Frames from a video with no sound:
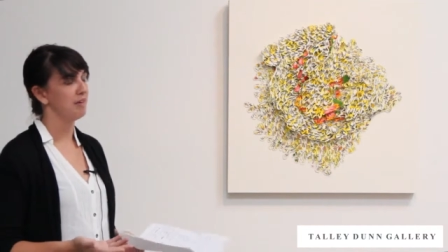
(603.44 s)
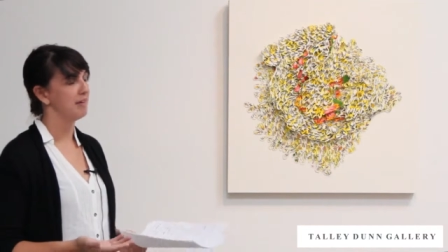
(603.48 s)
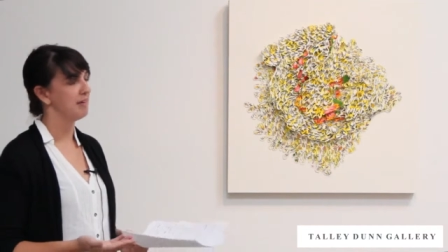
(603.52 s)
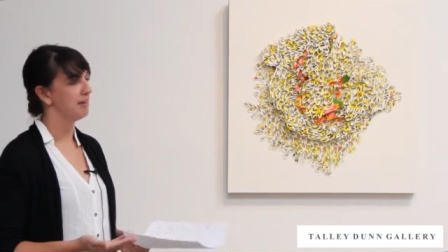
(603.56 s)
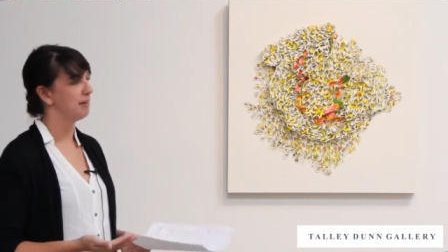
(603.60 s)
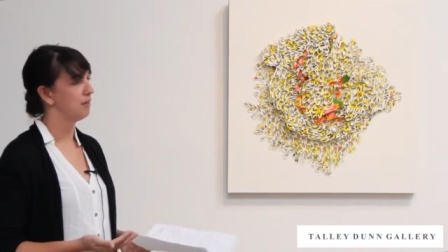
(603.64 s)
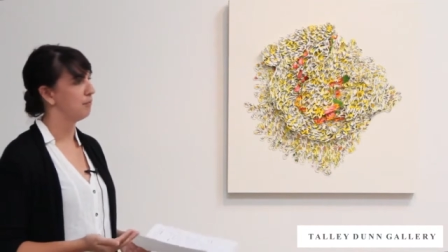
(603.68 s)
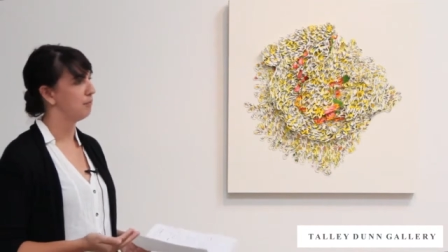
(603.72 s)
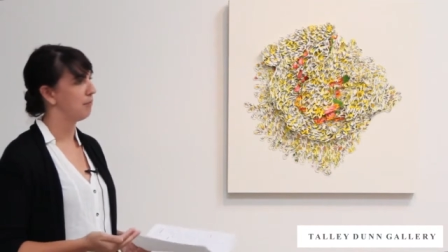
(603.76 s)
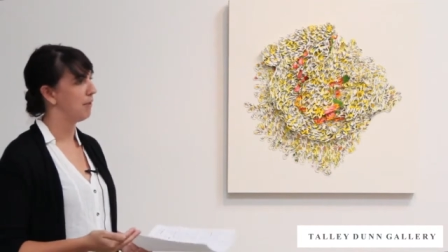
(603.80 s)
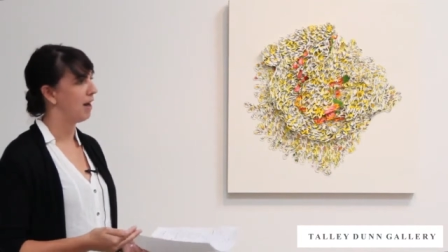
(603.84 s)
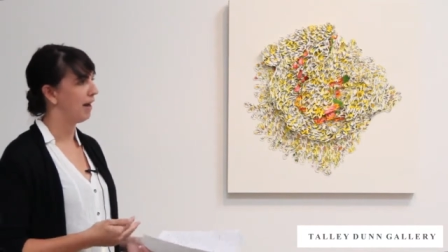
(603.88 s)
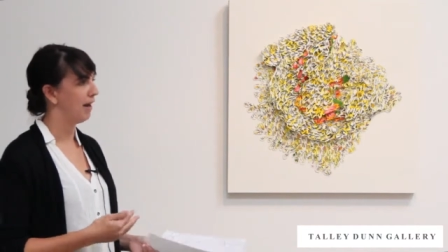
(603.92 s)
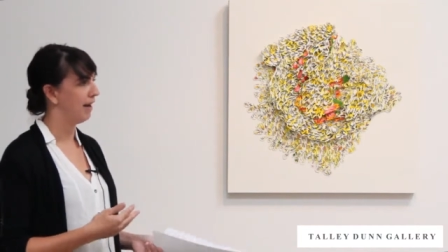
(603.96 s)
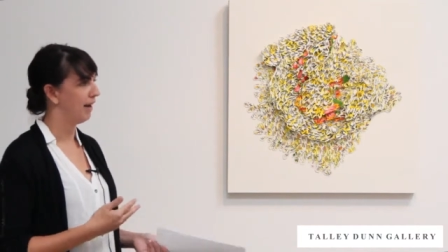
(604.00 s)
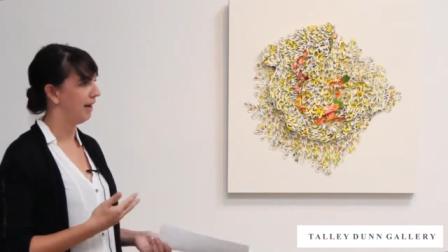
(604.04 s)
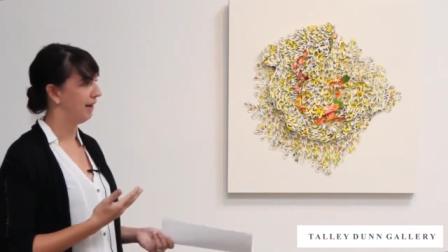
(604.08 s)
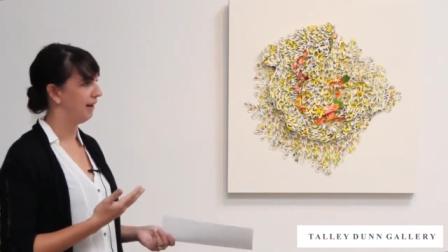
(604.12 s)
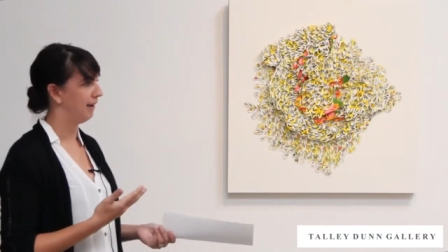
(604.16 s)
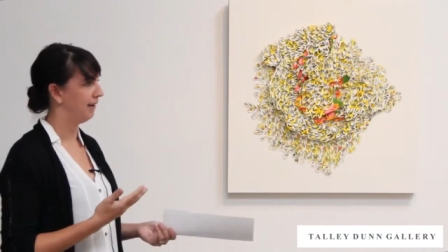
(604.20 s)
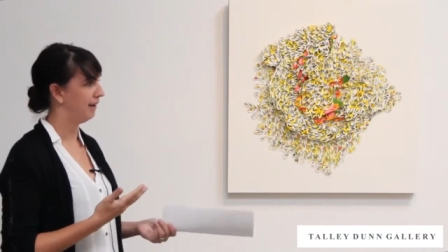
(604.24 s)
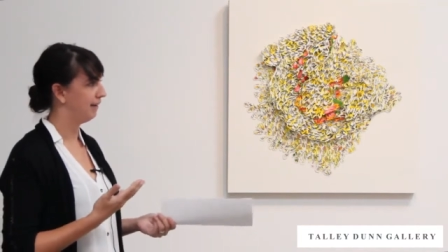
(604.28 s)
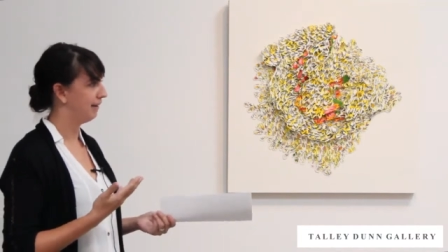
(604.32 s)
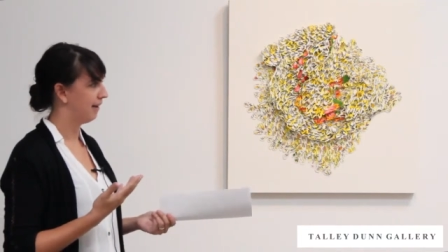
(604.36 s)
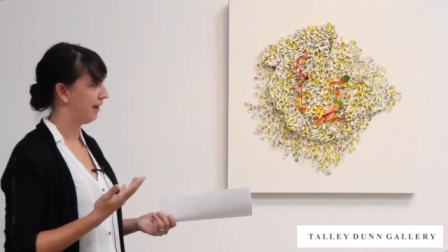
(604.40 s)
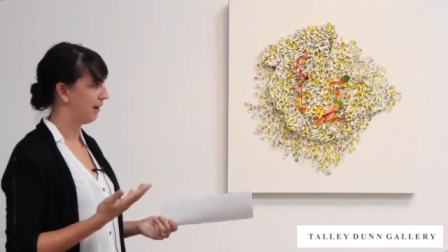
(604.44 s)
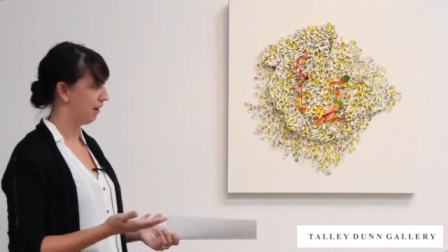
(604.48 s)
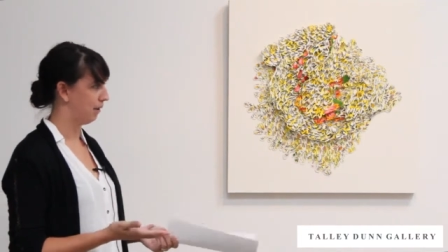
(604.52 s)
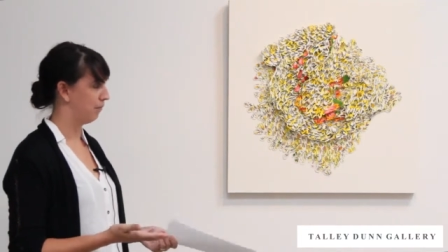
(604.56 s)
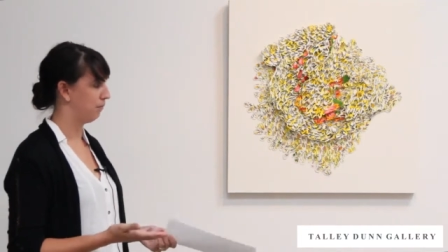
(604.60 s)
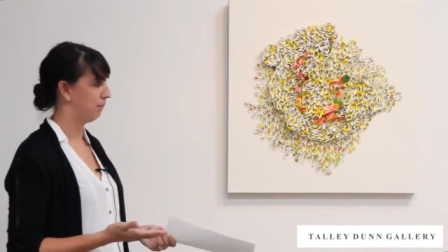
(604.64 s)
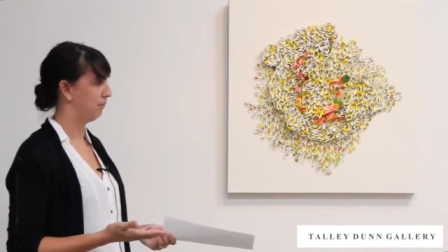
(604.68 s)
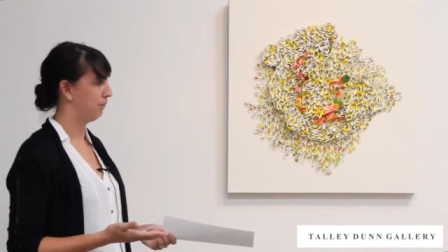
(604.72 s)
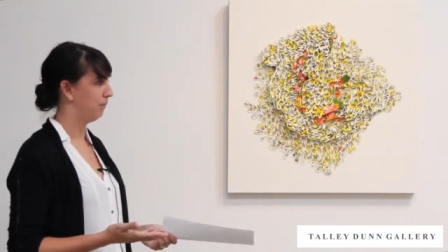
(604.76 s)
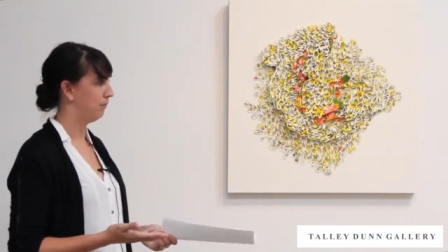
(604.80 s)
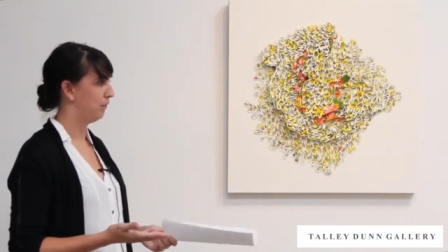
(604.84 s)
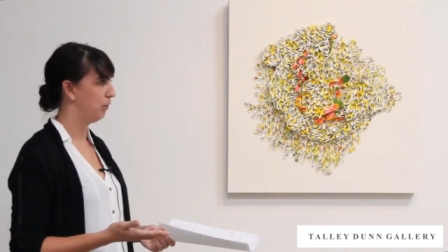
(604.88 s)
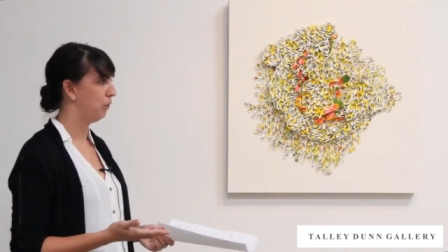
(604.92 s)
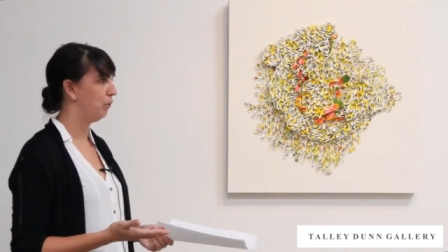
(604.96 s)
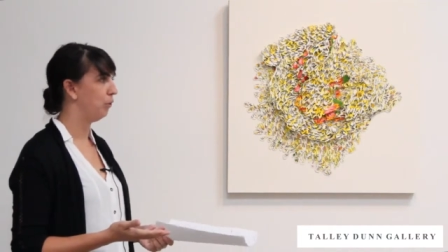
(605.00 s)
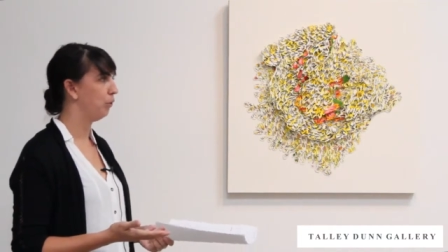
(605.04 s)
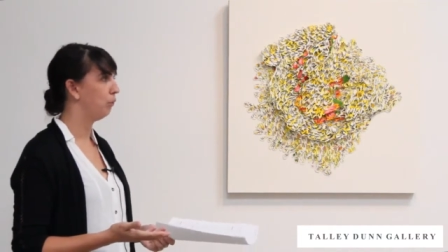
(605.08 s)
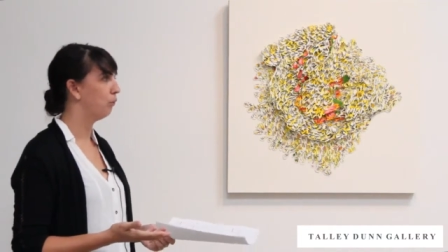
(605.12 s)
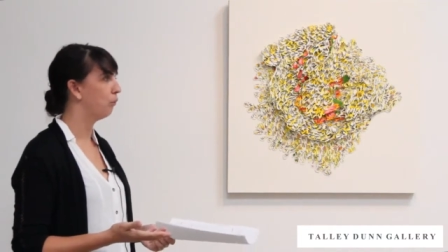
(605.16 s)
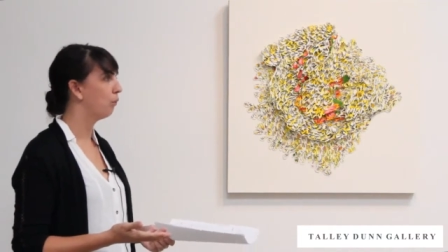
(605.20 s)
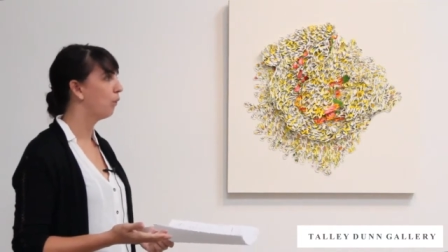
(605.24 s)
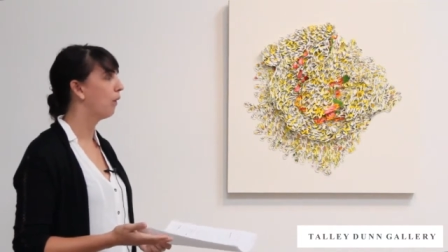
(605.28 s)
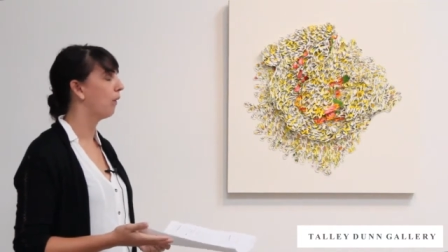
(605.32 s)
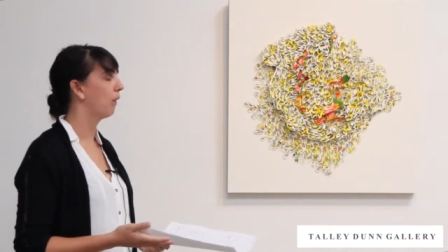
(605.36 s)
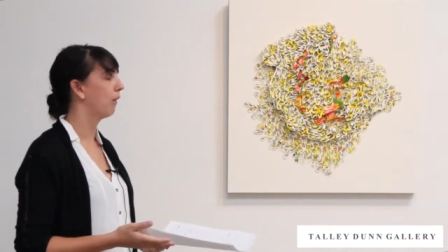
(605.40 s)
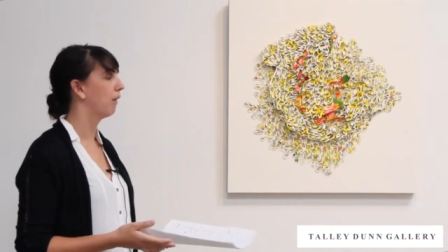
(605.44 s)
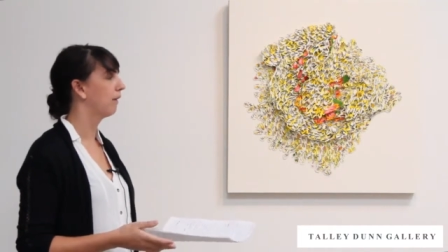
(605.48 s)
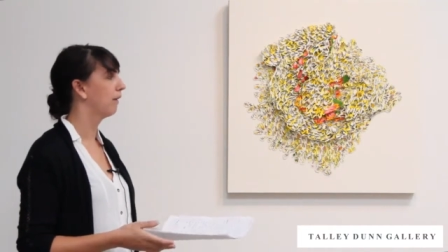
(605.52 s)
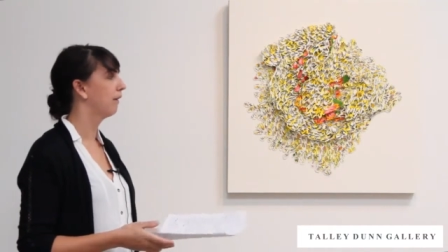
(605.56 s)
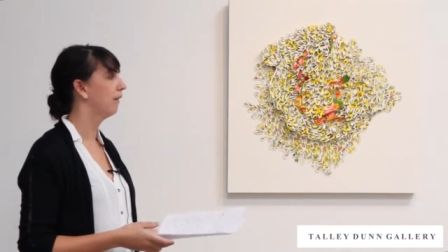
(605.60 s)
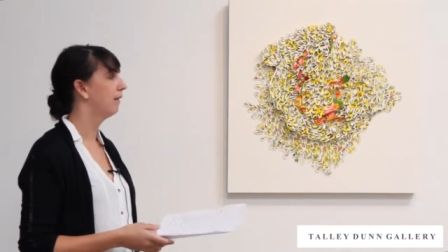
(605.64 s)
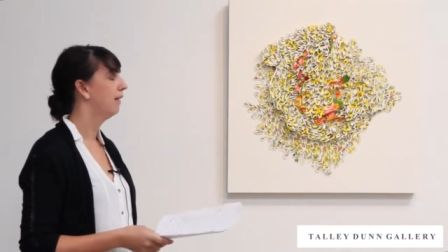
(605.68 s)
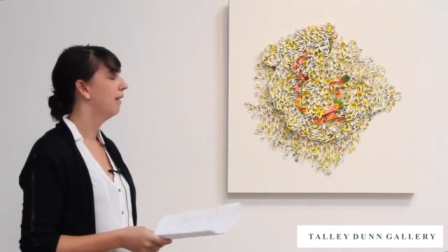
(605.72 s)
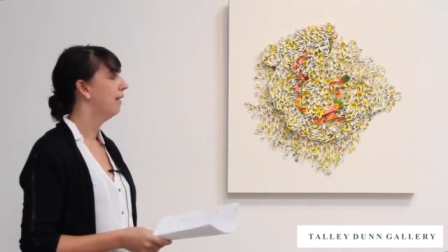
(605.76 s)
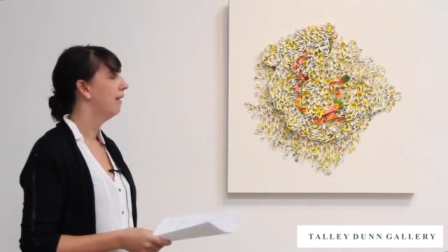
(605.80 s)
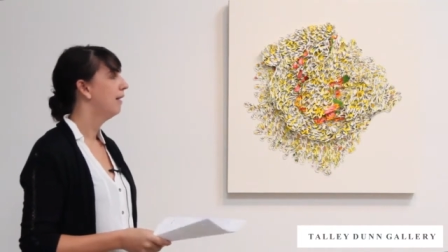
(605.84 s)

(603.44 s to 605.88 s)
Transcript: into my new work.